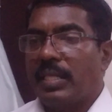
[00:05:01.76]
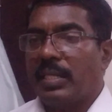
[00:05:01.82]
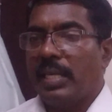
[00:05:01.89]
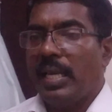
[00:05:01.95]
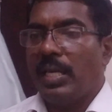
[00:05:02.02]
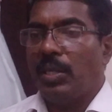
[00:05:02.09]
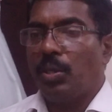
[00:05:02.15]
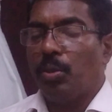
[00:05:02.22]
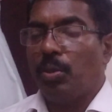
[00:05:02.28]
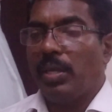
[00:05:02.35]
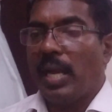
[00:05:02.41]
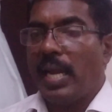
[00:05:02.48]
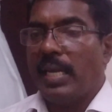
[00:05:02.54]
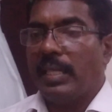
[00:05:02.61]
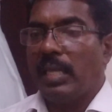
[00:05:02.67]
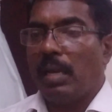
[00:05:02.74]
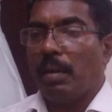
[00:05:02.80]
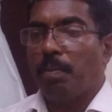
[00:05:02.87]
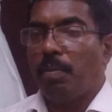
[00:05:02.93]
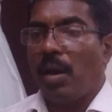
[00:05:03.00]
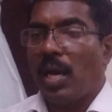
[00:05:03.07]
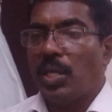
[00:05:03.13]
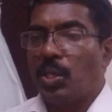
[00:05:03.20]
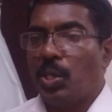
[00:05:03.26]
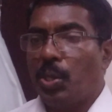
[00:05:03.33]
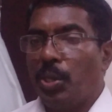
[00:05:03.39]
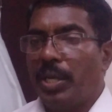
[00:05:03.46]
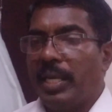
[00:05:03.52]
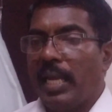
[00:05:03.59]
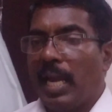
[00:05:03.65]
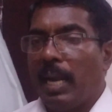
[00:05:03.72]
seen to either barge
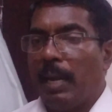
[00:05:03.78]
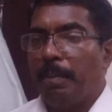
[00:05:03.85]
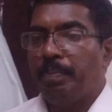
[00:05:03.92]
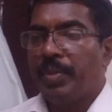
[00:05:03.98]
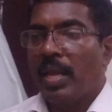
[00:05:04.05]
into a